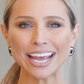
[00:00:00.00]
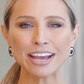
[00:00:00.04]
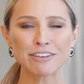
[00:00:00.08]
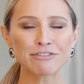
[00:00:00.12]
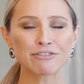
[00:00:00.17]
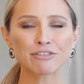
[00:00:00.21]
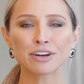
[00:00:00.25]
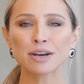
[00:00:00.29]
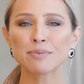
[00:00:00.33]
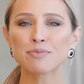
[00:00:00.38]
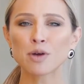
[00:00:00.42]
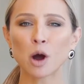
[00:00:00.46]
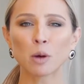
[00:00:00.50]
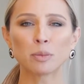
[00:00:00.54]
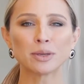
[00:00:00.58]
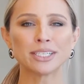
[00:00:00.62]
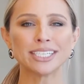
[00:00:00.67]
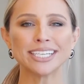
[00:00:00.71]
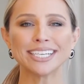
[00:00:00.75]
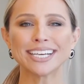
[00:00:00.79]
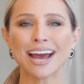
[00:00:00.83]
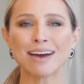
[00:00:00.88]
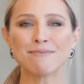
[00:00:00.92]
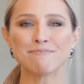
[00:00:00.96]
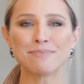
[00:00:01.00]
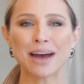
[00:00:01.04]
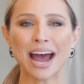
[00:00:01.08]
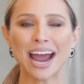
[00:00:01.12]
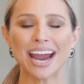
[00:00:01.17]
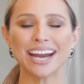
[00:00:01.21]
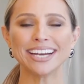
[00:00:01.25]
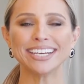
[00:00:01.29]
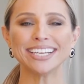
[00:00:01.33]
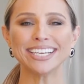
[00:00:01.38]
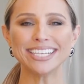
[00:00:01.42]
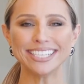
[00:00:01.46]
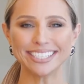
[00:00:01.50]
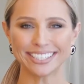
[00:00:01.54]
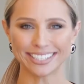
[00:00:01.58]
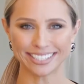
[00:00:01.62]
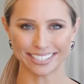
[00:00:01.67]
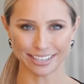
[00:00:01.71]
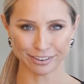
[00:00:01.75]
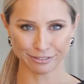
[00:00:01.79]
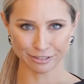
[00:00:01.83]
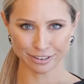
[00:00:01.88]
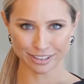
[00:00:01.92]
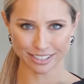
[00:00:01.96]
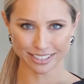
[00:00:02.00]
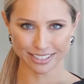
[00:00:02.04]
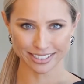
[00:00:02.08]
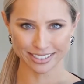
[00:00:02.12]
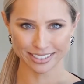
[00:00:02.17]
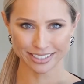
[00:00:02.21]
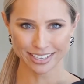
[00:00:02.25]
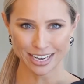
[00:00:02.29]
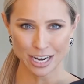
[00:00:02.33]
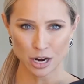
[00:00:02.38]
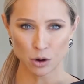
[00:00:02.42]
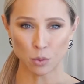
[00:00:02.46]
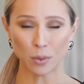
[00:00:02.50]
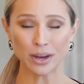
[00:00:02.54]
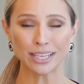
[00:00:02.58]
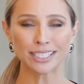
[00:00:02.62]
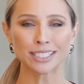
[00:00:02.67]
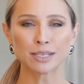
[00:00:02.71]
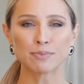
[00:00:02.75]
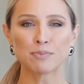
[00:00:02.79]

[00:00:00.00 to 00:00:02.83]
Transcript: Every property campaign is different. We